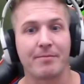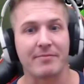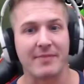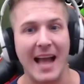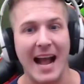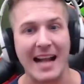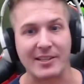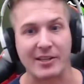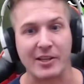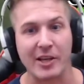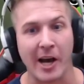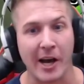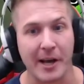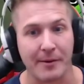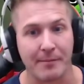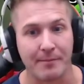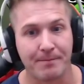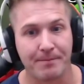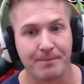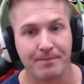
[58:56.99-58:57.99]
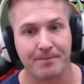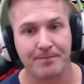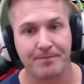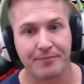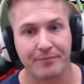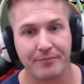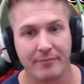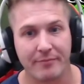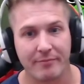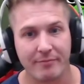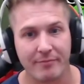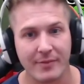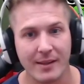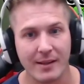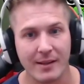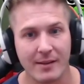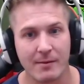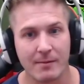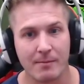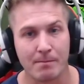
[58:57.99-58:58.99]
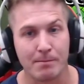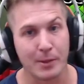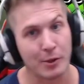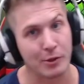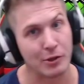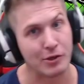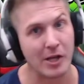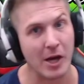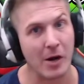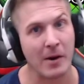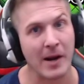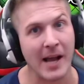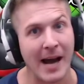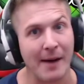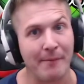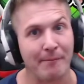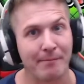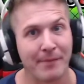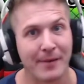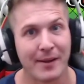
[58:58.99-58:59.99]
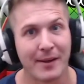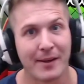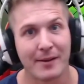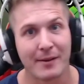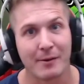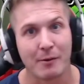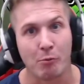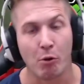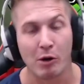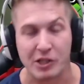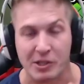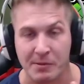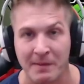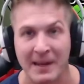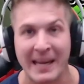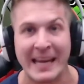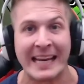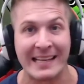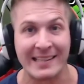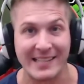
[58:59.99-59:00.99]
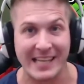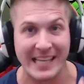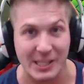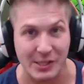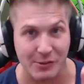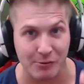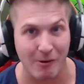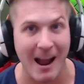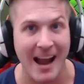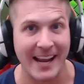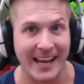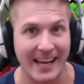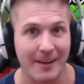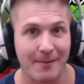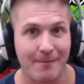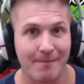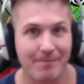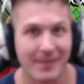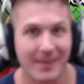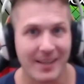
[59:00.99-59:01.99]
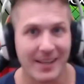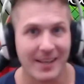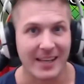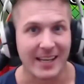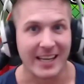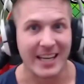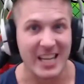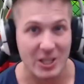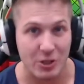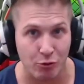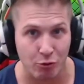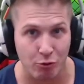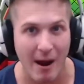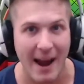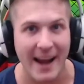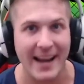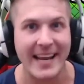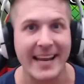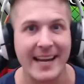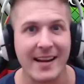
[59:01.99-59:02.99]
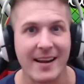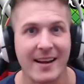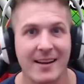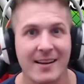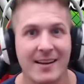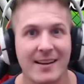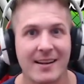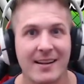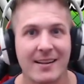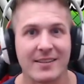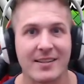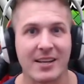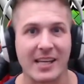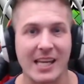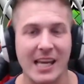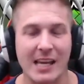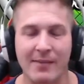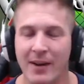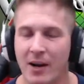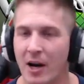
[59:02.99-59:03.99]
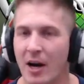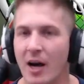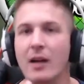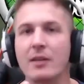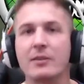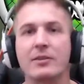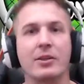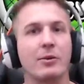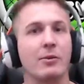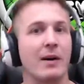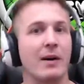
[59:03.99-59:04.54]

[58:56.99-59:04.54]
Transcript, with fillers: That's good. Boo showed up, which means he's ready. He's ready to give it all to